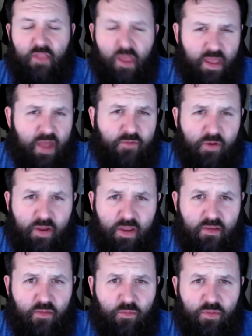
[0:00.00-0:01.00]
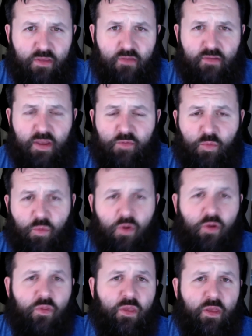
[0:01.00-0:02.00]
Like, after I get done with this, I have to
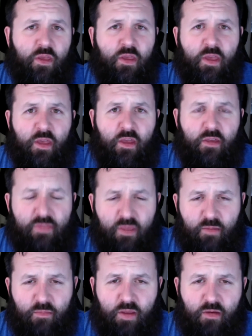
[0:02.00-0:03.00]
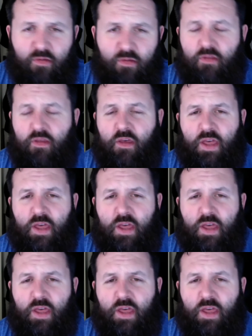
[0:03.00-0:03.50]
work on the thumbnail